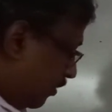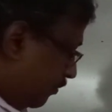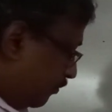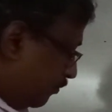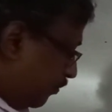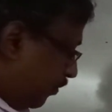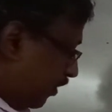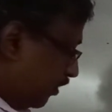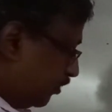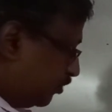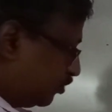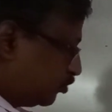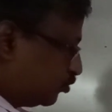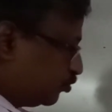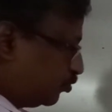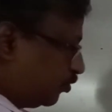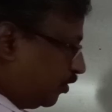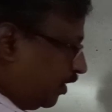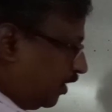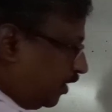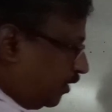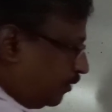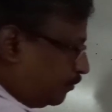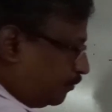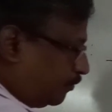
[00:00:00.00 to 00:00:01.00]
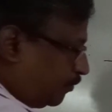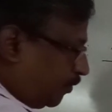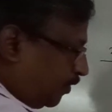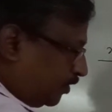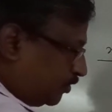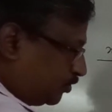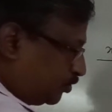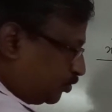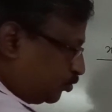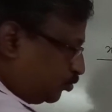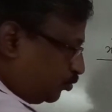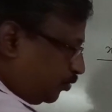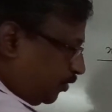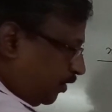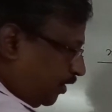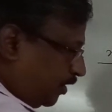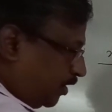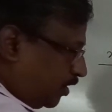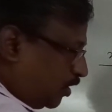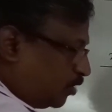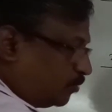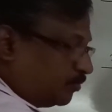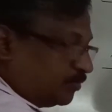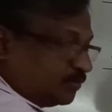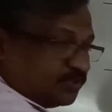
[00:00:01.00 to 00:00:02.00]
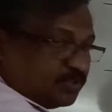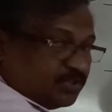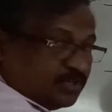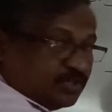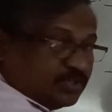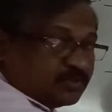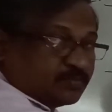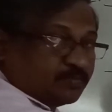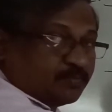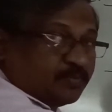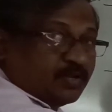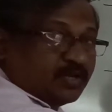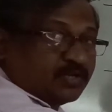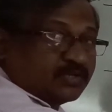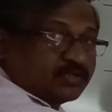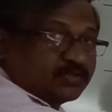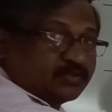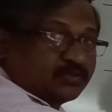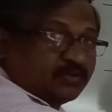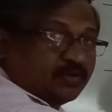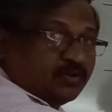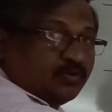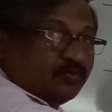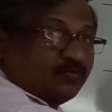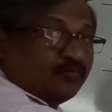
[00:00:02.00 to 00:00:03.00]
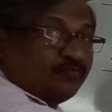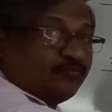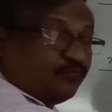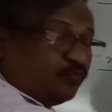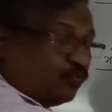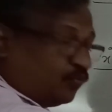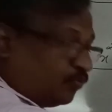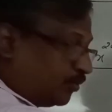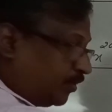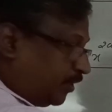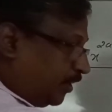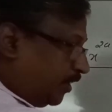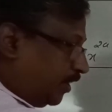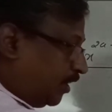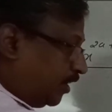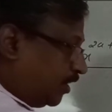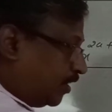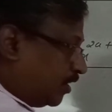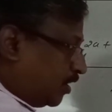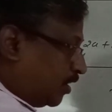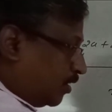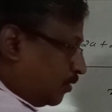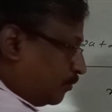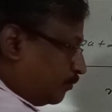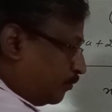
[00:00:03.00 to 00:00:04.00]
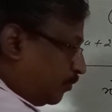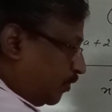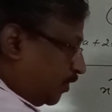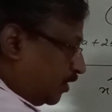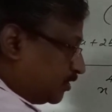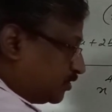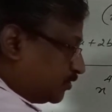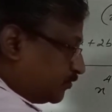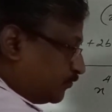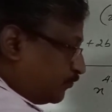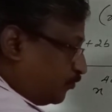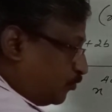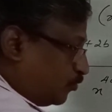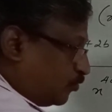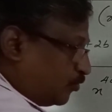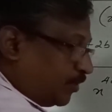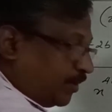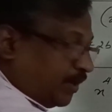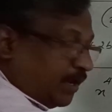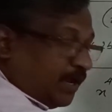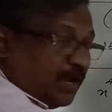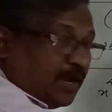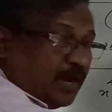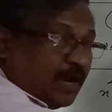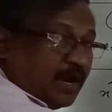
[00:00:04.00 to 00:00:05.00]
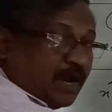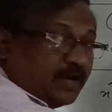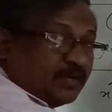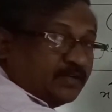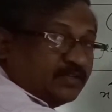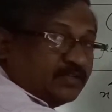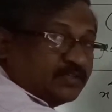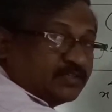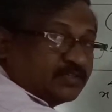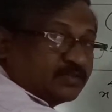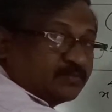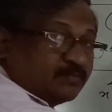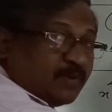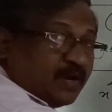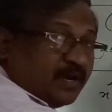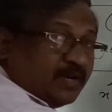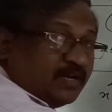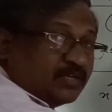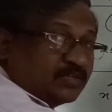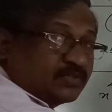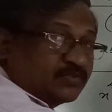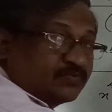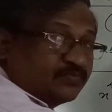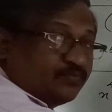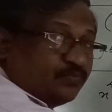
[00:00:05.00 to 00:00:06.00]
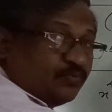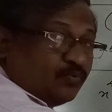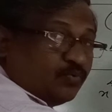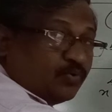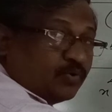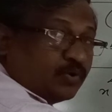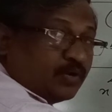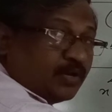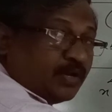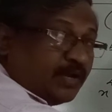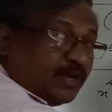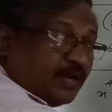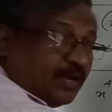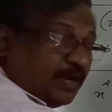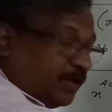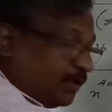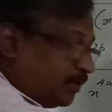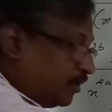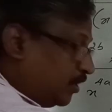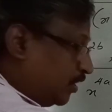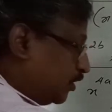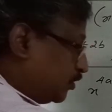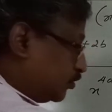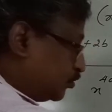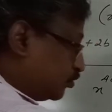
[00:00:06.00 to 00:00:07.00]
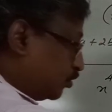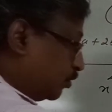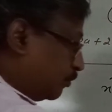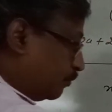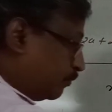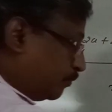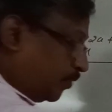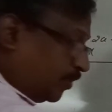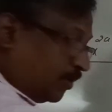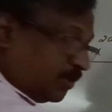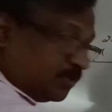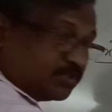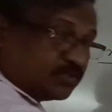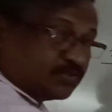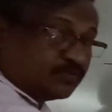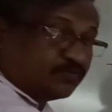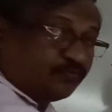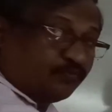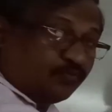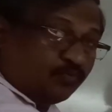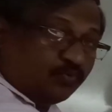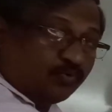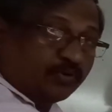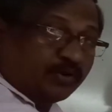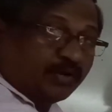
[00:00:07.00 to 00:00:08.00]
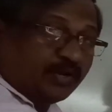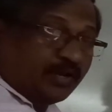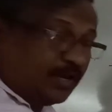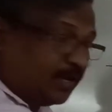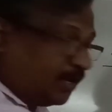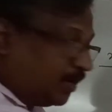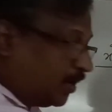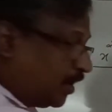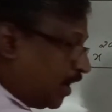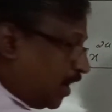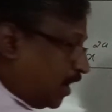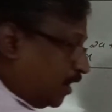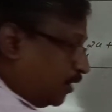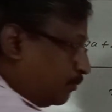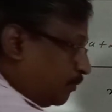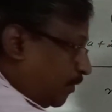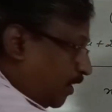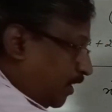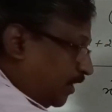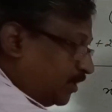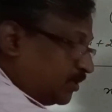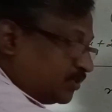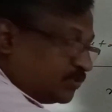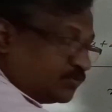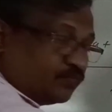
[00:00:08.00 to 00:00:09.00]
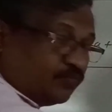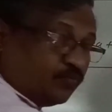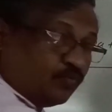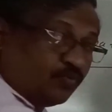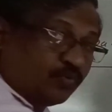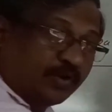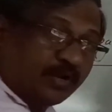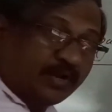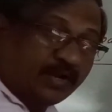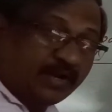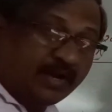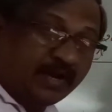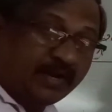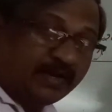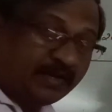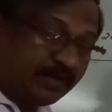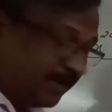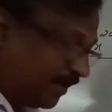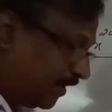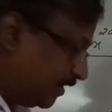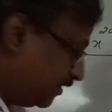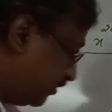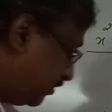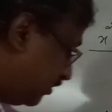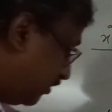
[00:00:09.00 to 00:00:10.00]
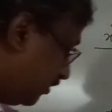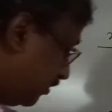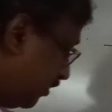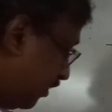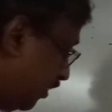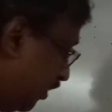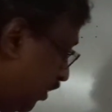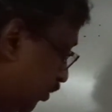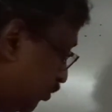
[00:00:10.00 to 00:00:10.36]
Plus 2a, how much it is? Plus 4a plus 4a and this is minus 4a. So plus 4a and minus 4a get cancelled.